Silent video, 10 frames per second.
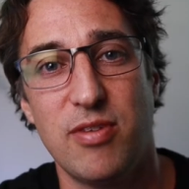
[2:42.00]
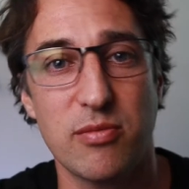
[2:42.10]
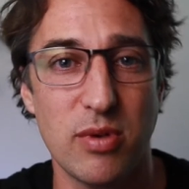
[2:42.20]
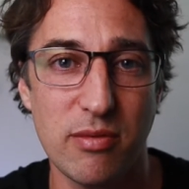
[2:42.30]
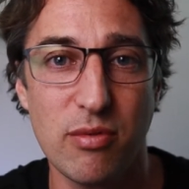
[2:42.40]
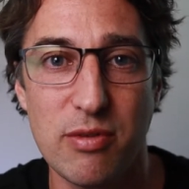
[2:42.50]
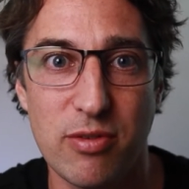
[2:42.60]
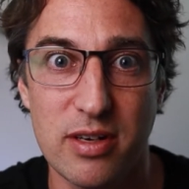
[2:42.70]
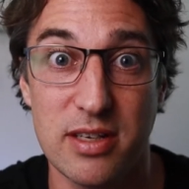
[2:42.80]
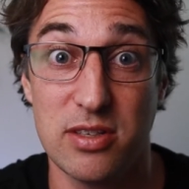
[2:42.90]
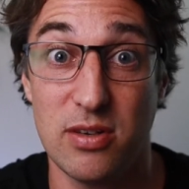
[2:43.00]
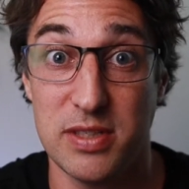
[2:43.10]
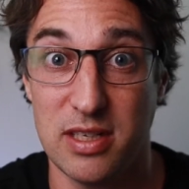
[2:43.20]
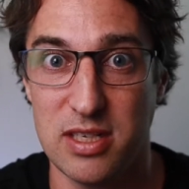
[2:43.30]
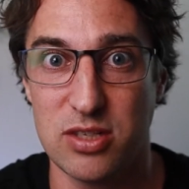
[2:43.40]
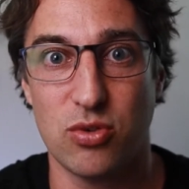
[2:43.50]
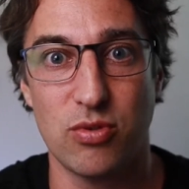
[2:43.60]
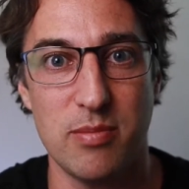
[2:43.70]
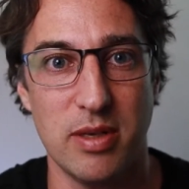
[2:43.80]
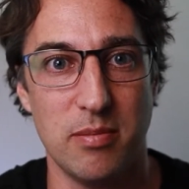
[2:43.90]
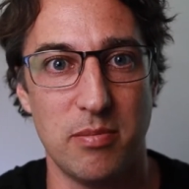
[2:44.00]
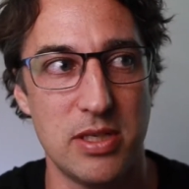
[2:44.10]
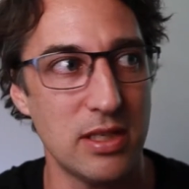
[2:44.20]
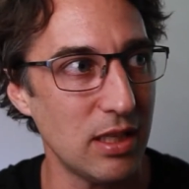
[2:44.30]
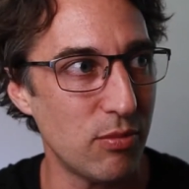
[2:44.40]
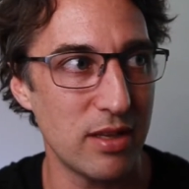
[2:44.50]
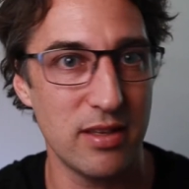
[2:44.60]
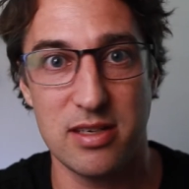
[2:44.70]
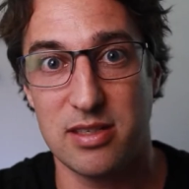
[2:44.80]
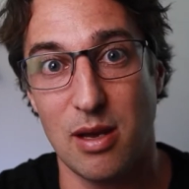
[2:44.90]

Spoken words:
In fact, whenever we find ourselves in a disagreement, particularly one that is